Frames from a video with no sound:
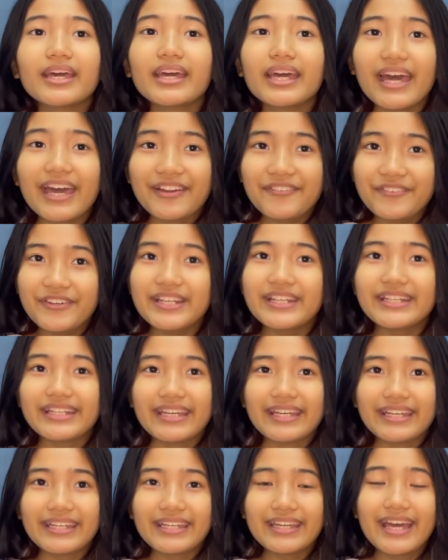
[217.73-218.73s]
Every
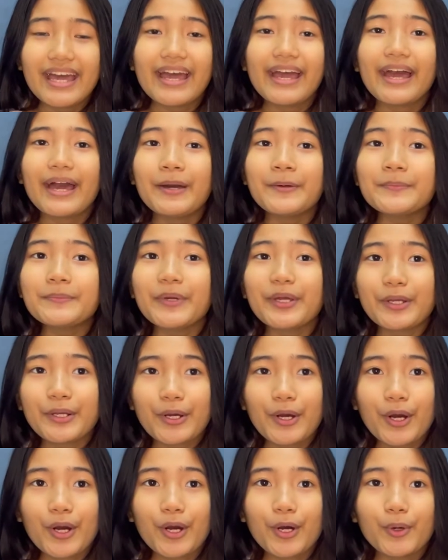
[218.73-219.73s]
day, Hem and
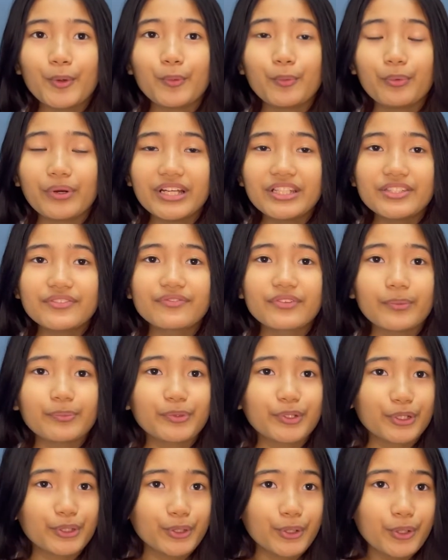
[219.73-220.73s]
Haw went from
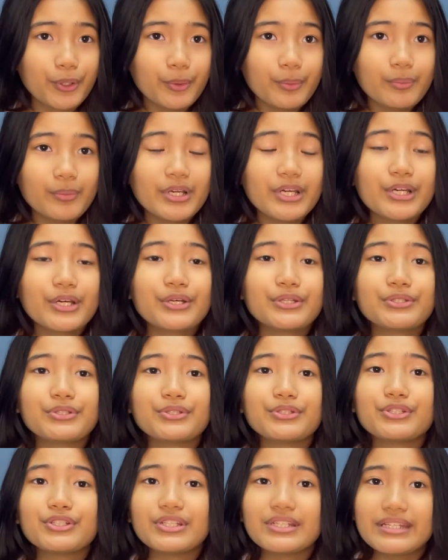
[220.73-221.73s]
their home to
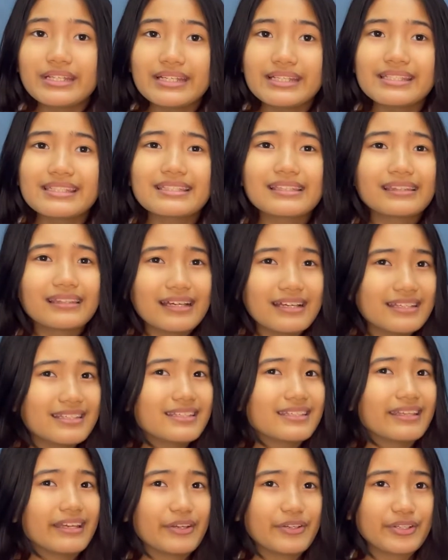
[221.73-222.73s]
cheese-less
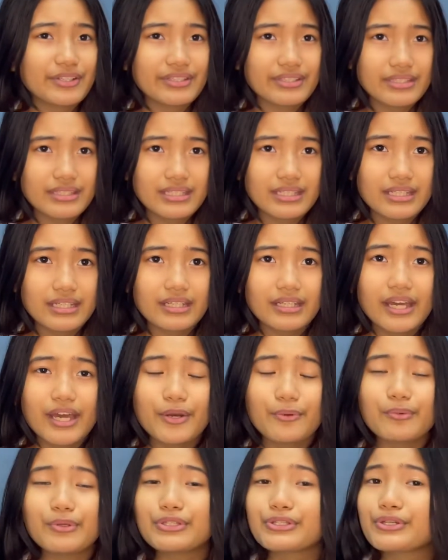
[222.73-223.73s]
Station C and
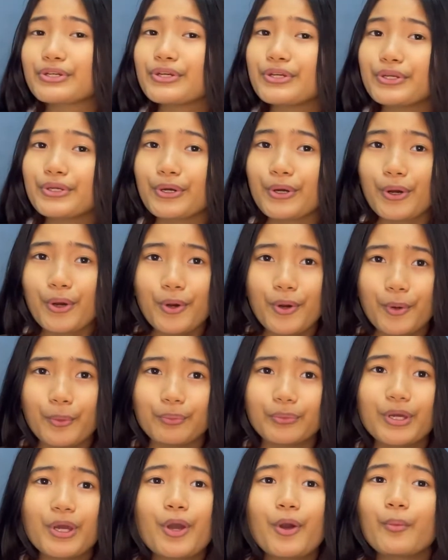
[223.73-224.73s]
returned home
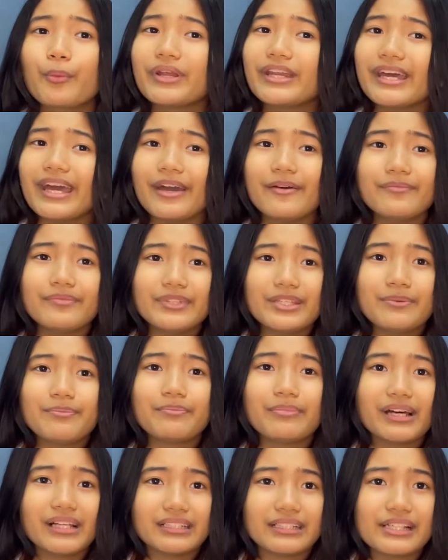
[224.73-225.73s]
with empty
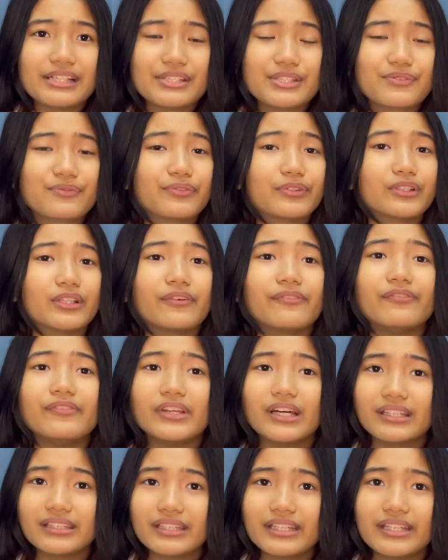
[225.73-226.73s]
bellies full of
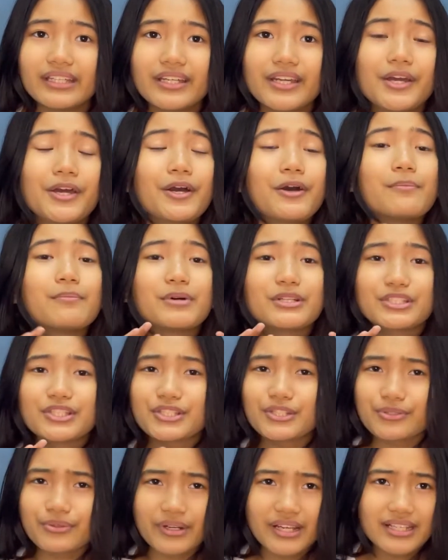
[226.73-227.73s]
nothing but
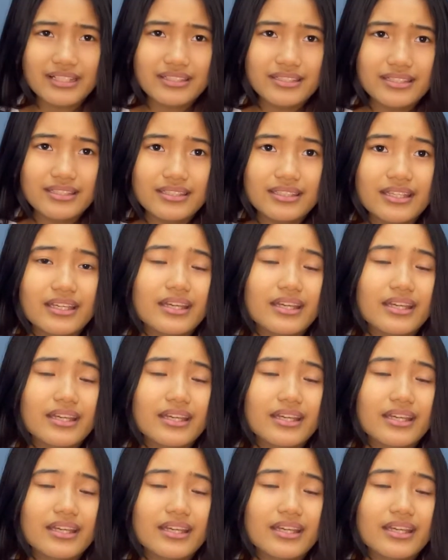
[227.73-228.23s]
stress.